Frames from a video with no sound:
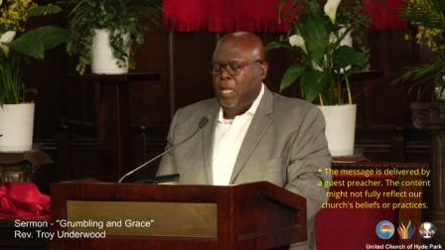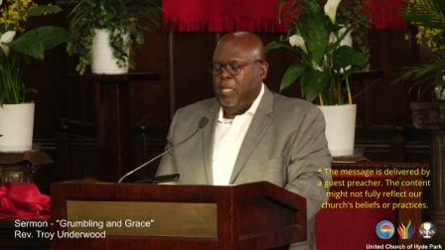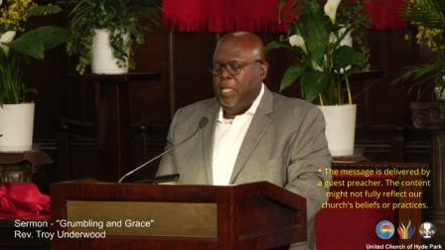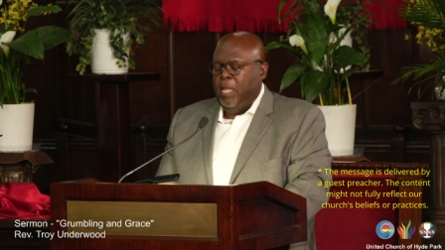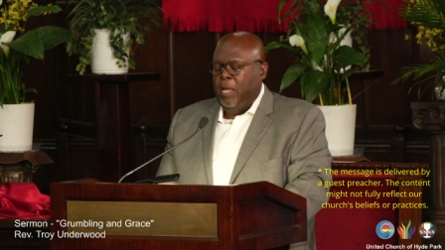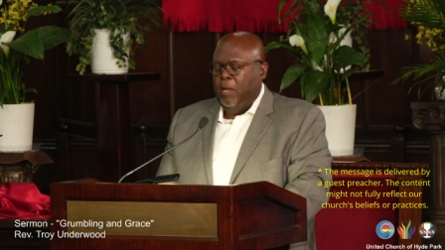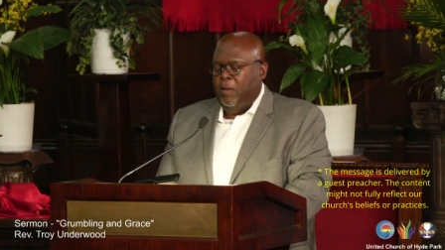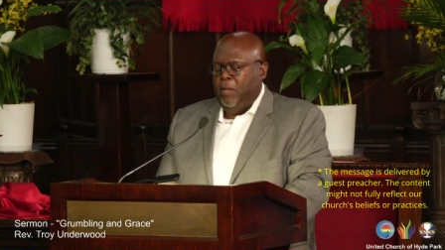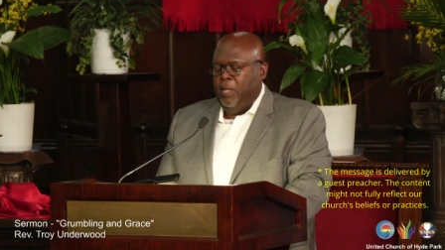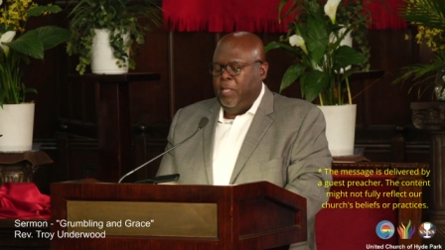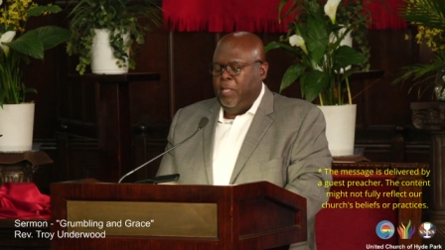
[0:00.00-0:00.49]

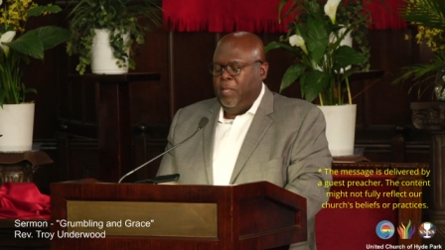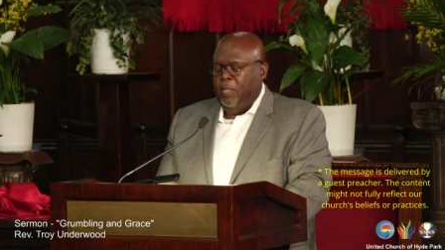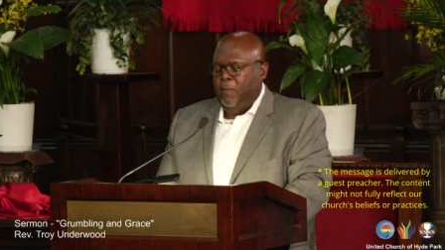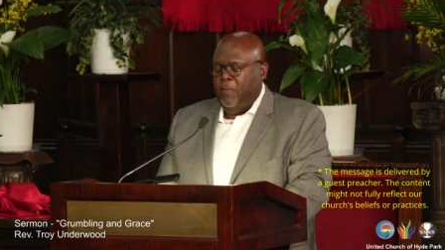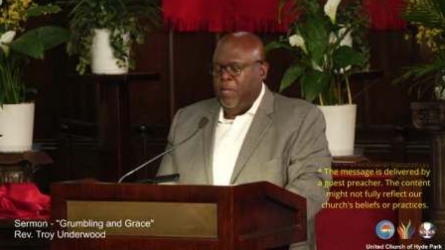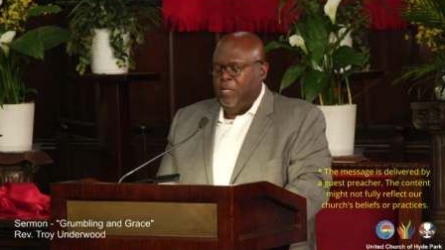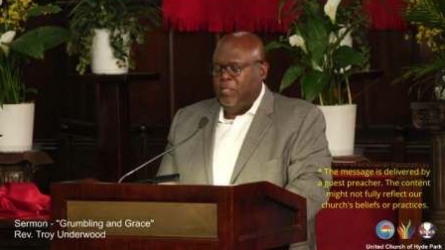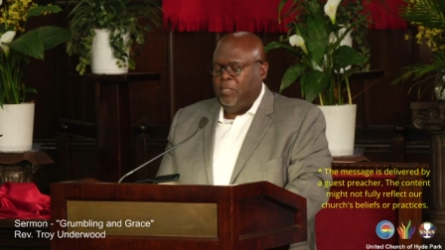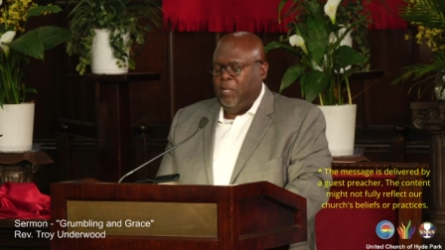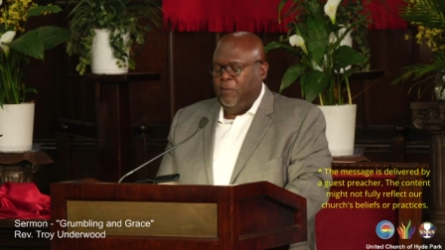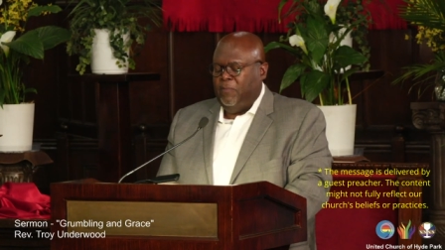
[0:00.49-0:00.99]
Now, in the
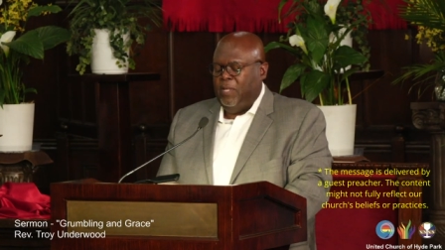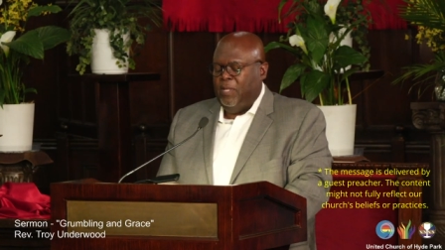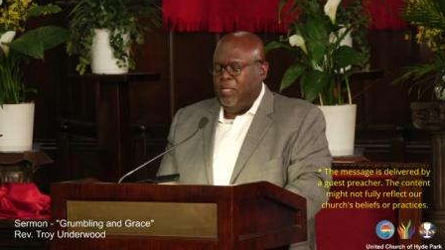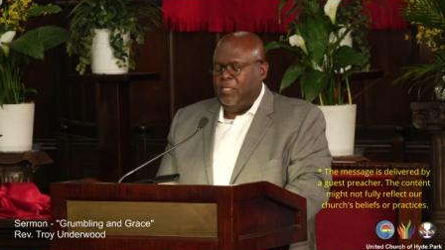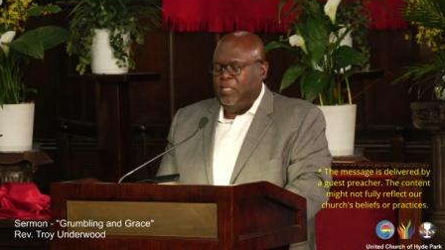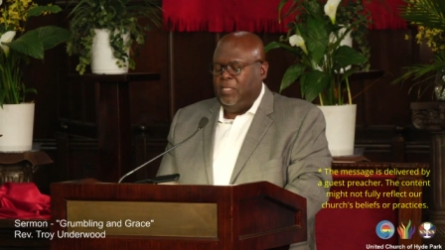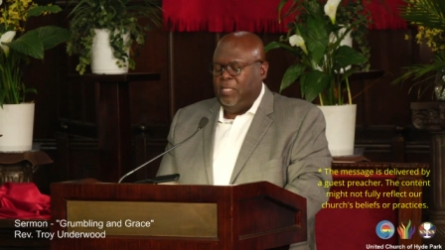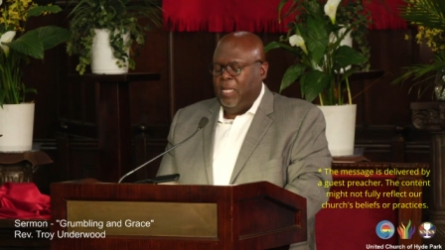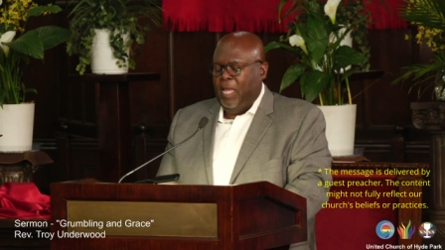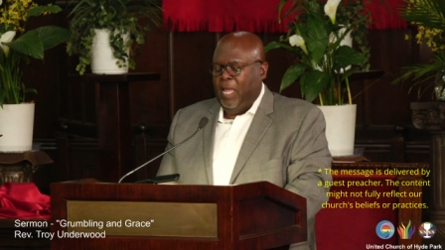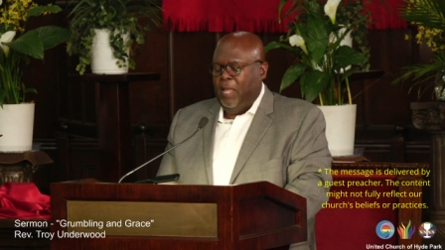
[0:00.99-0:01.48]
midst of
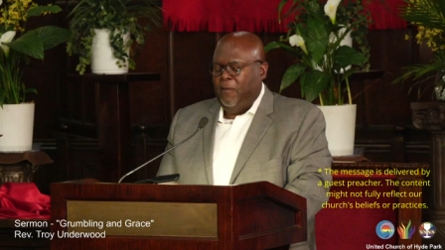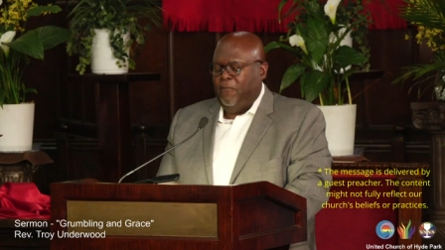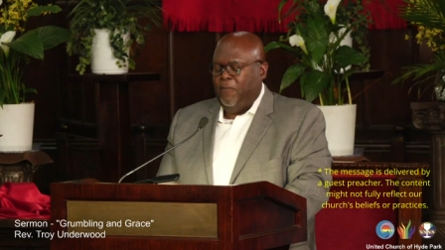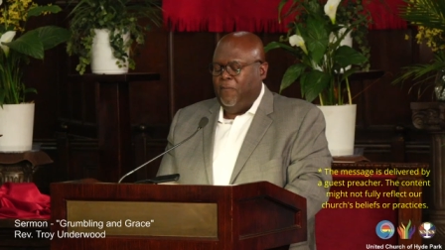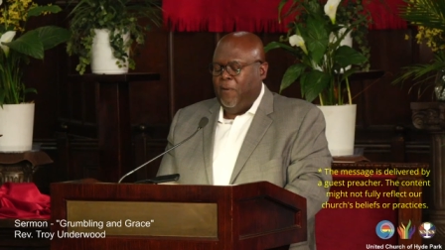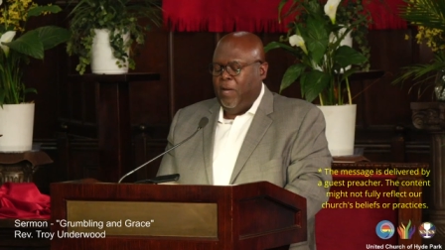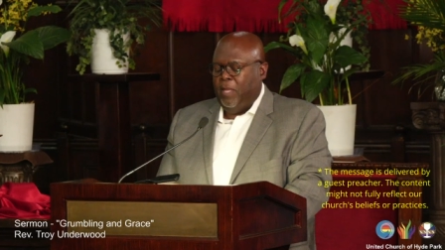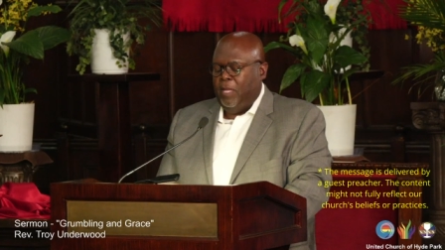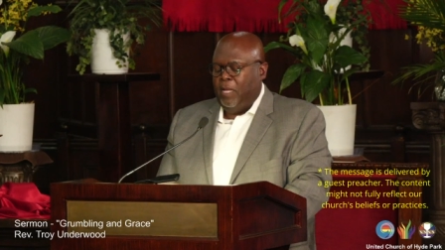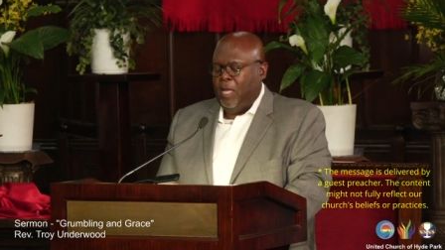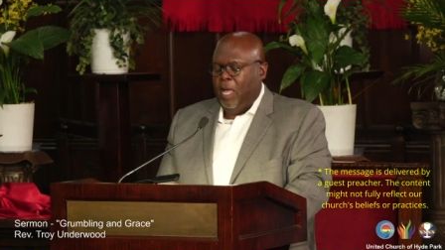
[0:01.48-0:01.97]
this day,
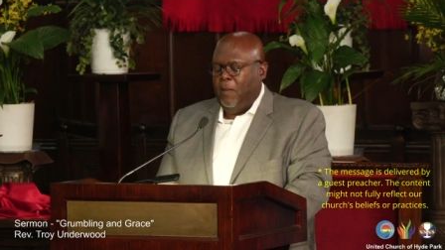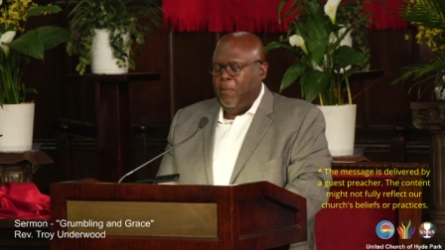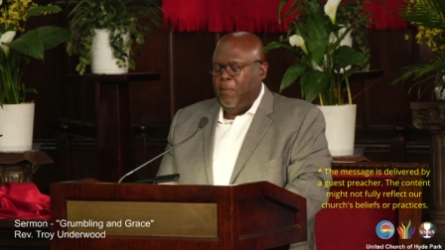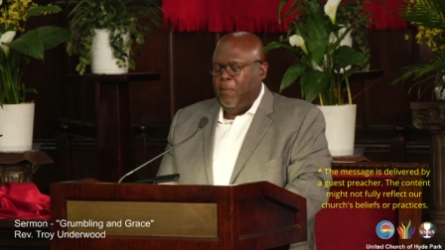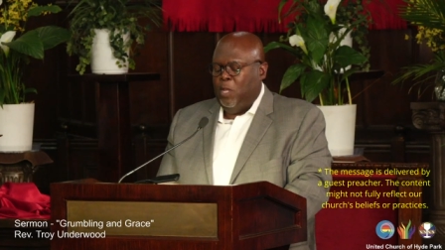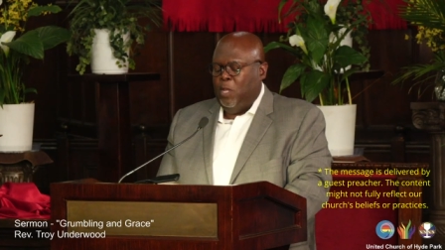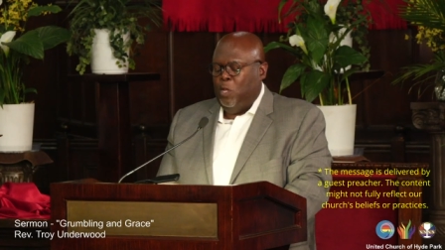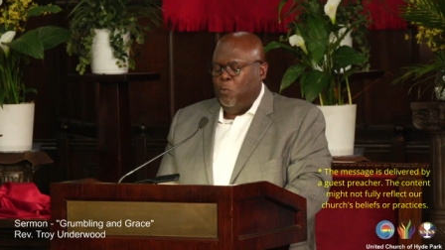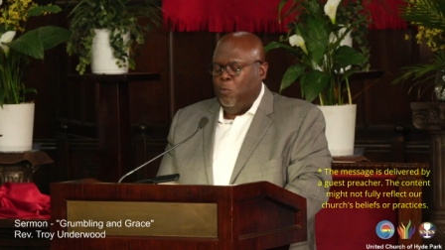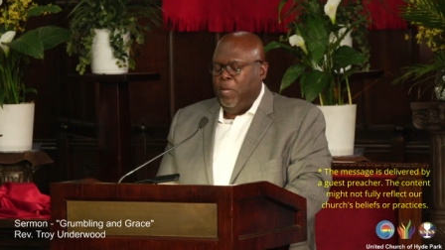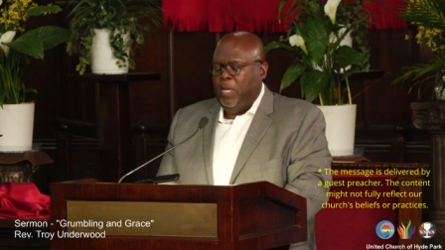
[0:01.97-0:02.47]
Father God, may
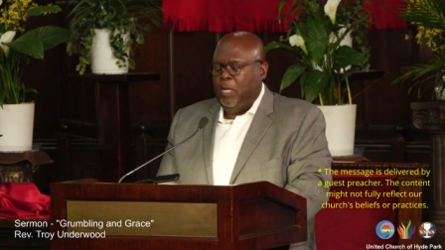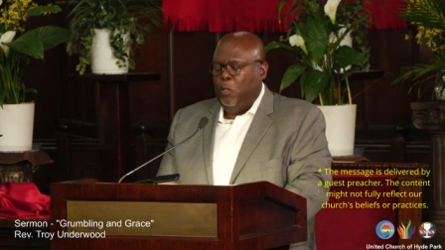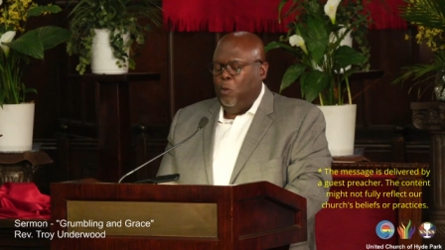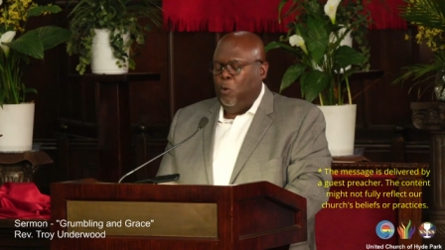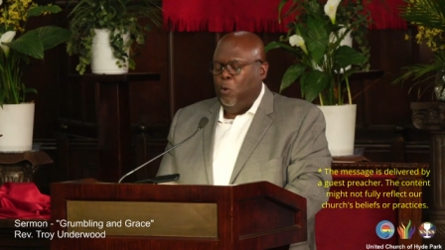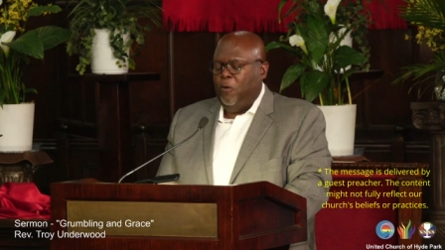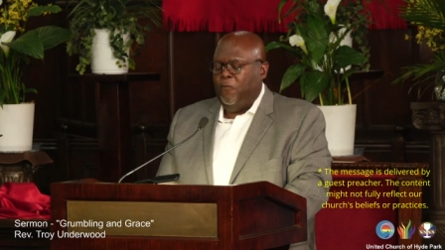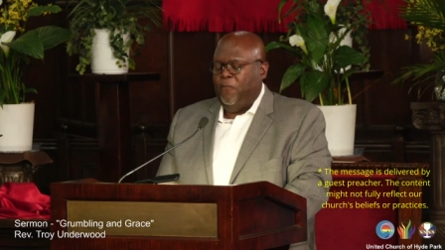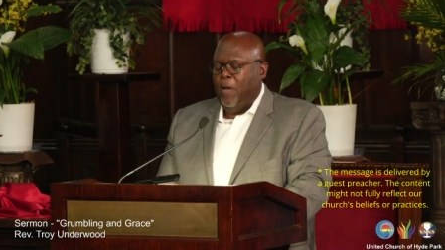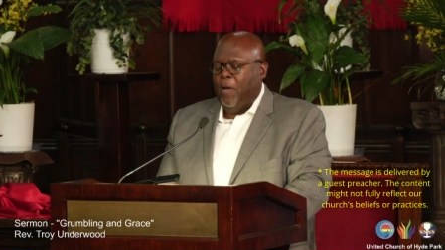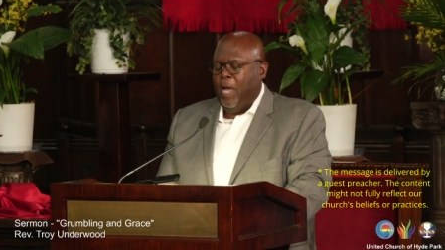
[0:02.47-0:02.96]
you be
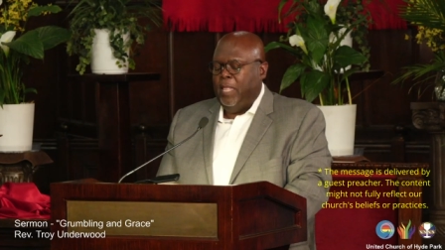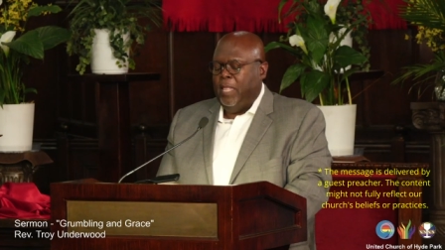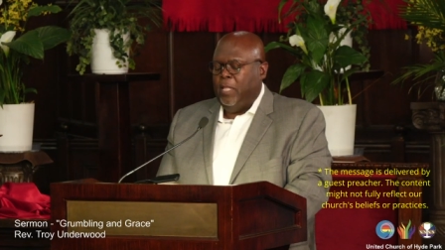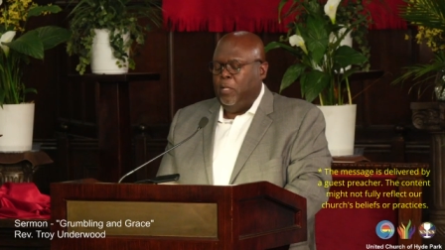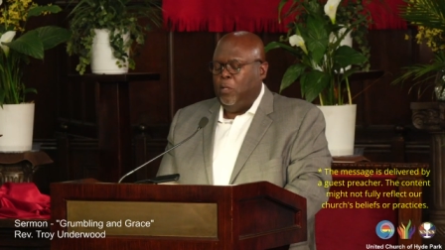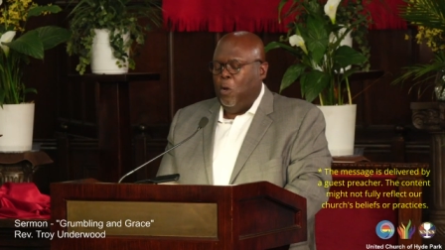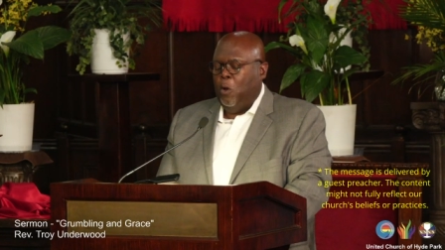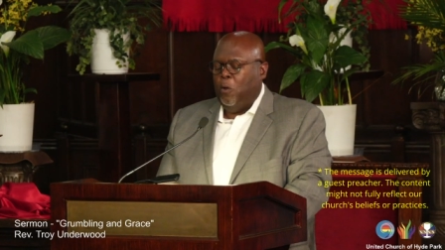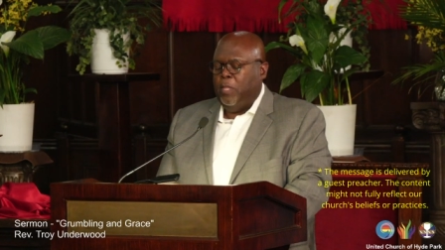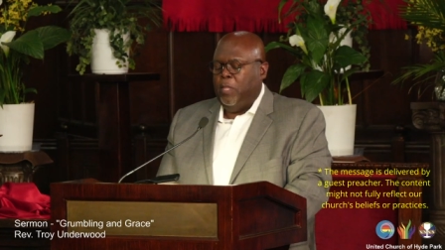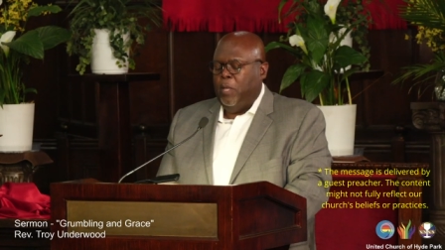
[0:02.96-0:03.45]
glorified in
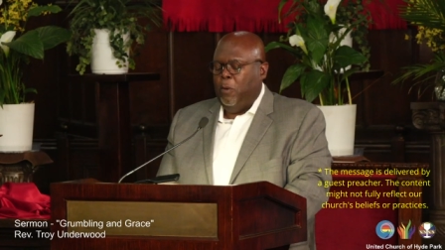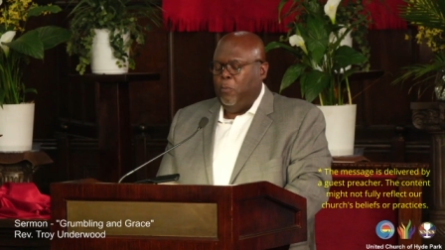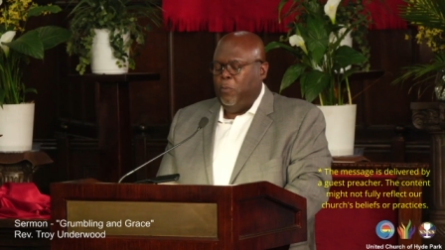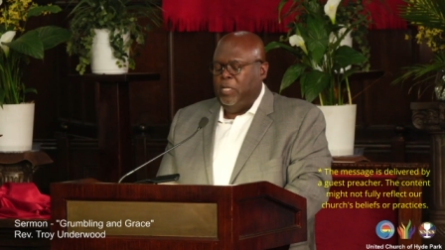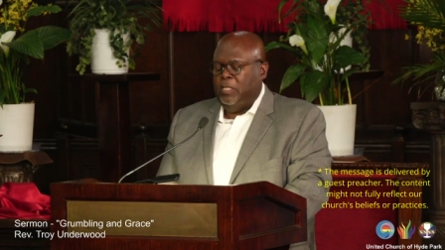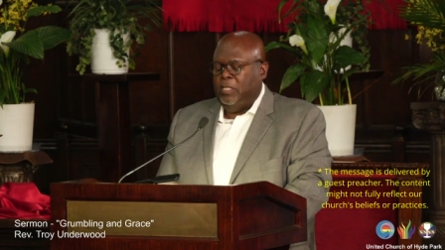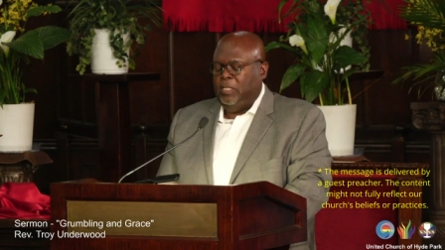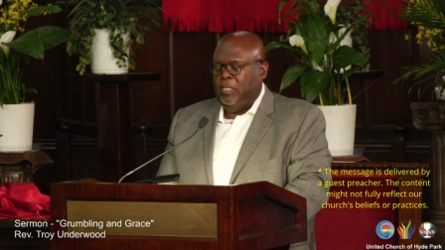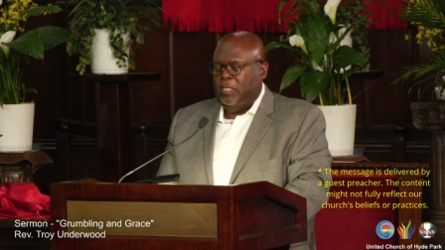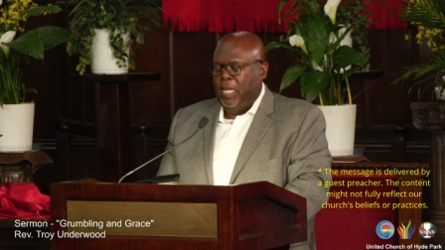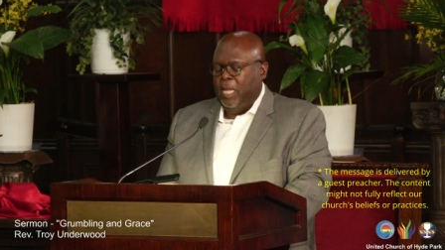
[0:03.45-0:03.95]
all that we
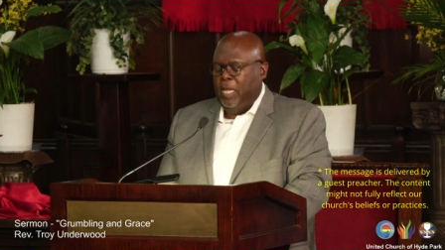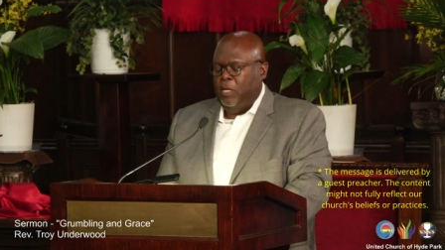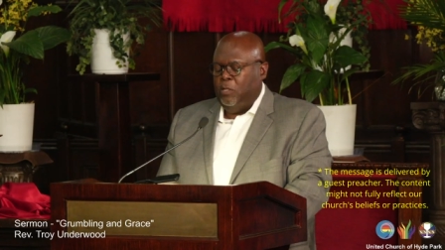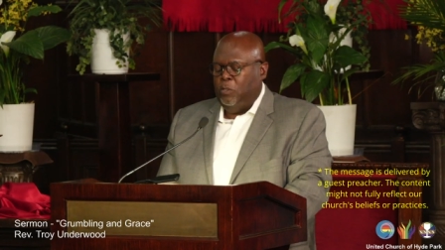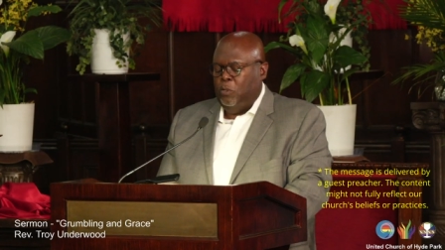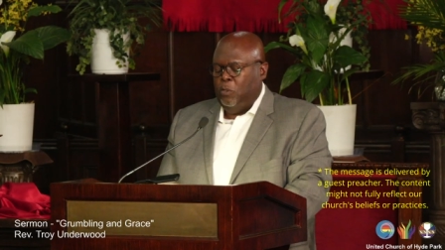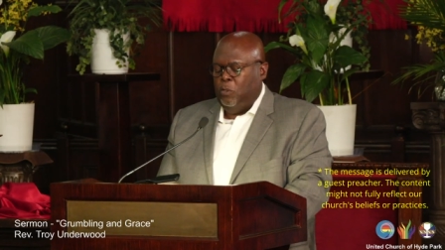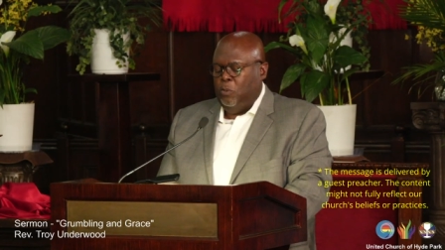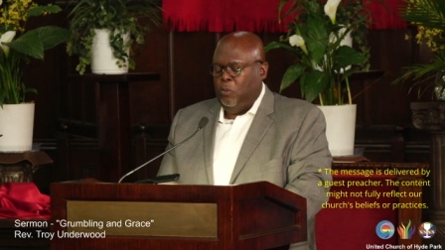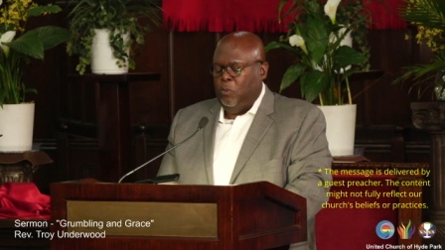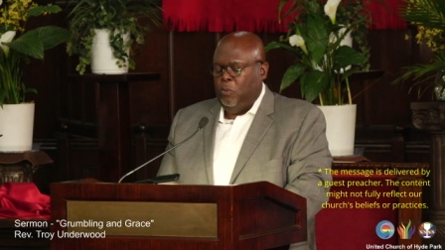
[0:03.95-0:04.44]
say and do.